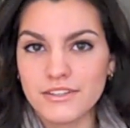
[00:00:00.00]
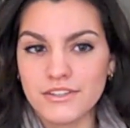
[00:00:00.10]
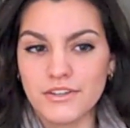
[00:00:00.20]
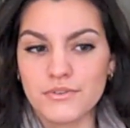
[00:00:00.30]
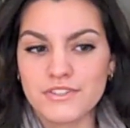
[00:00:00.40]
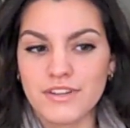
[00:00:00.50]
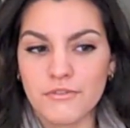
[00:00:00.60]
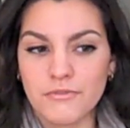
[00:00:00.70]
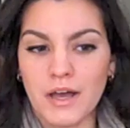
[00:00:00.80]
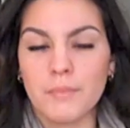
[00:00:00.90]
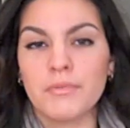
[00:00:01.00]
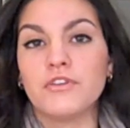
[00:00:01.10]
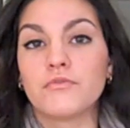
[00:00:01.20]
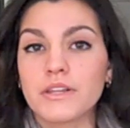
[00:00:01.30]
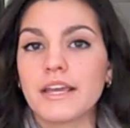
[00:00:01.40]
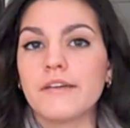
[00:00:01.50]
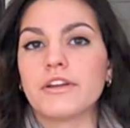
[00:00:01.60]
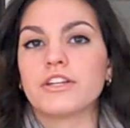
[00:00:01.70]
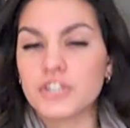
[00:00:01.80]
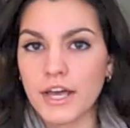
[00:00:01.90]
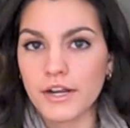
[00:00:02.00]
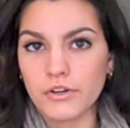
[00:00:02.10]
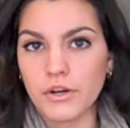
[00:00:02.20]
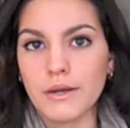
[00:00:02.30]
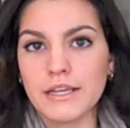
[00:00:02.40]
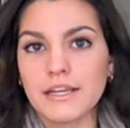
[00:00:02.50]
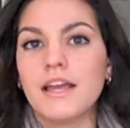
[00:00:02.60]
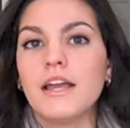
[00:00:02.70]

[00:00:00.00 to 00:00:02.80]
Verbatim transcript: you know, stuff up and you really have, like, a channel going